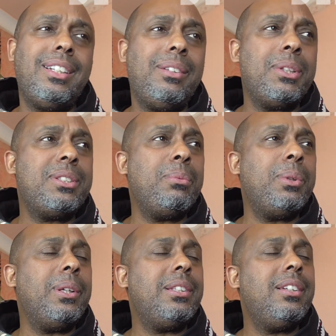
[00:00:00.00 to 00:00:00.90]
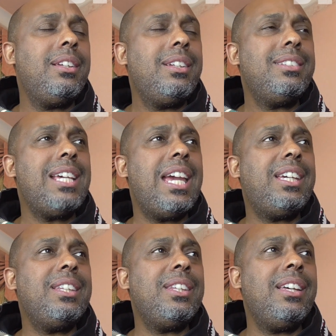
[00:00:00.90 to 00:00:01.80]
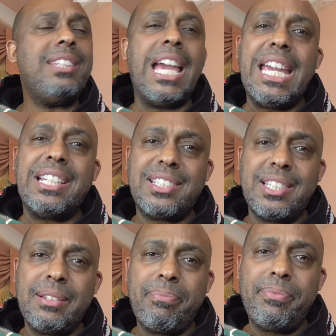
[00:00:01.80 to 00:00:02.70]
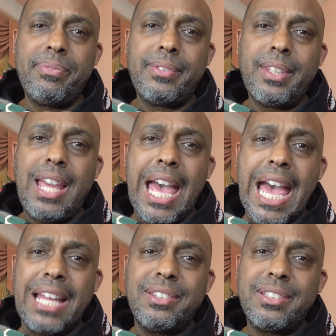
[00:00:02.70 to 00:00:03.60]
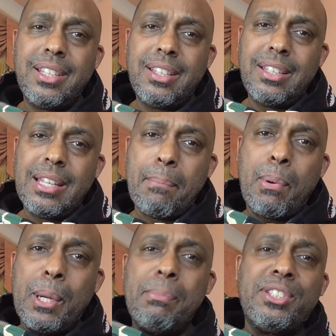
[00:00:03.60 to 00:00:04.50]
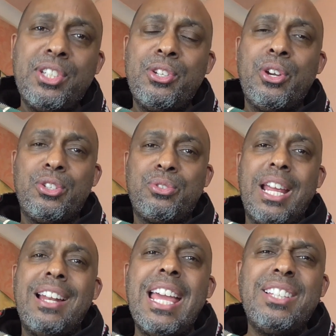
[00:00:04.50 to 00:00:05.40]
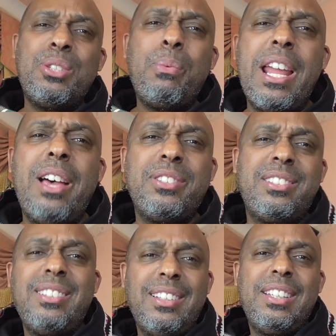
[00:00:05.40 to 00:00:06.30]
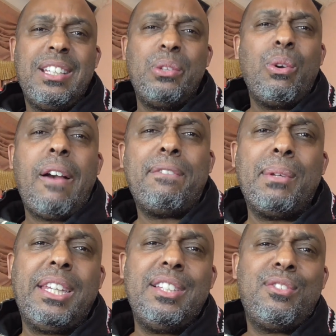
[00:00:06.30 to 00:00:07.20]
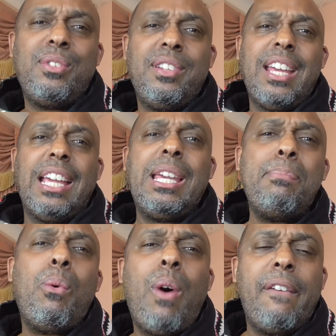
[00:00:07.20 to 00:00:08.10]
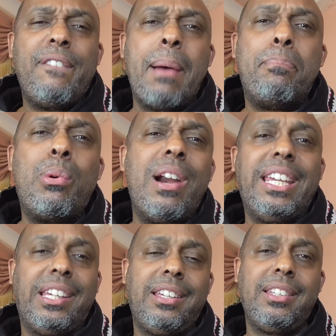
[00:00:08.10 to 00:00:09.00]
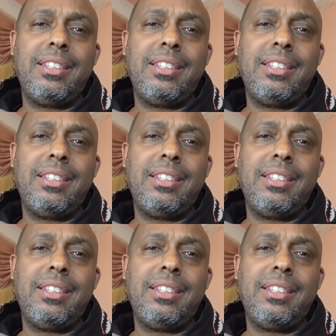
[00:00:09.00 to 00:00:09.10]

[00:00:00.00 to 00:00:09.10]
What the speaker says: what's the word? Taken the hit and put them into nursery and let someone else look after my kids through the day. Give my wife a break